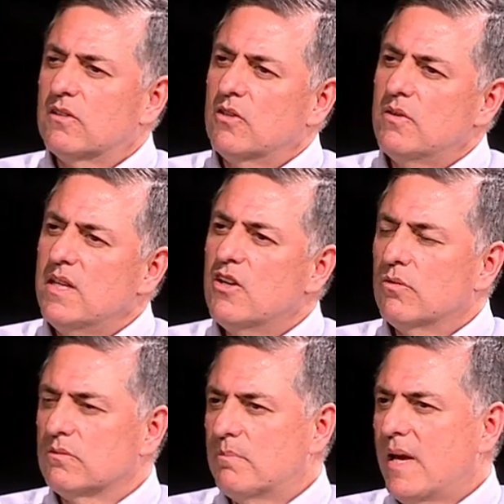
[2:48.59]
So he
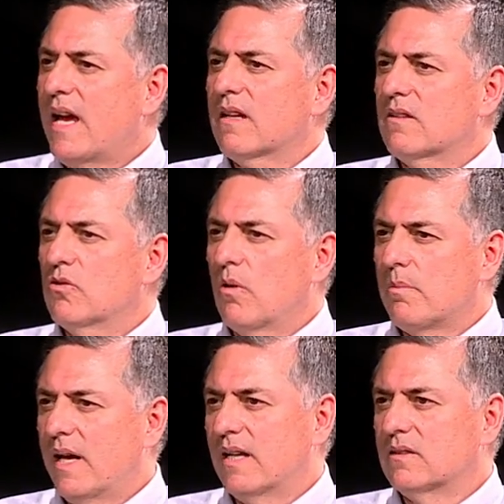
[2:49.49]
goes back to El
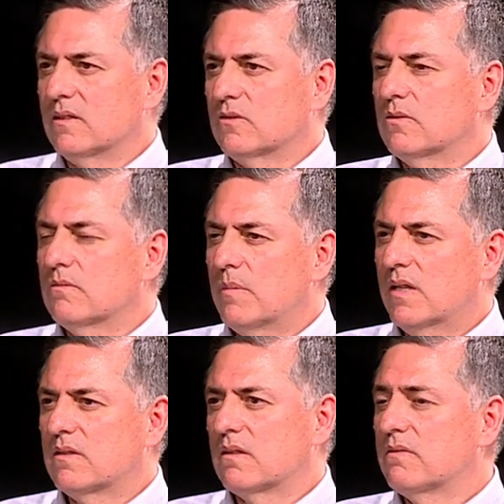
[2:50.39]
Paso
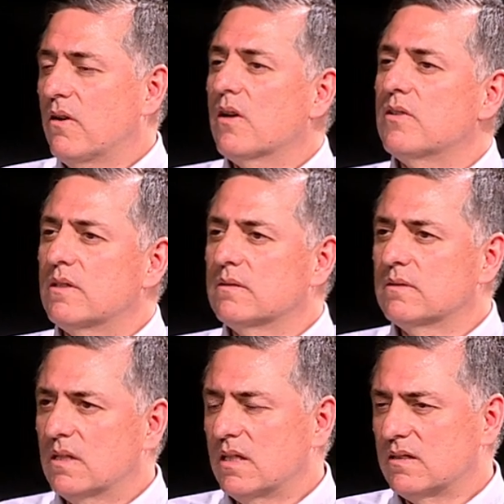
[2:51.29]
because his father
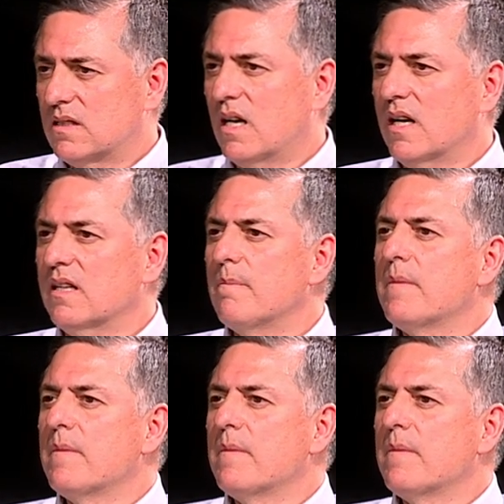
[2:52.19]
has died.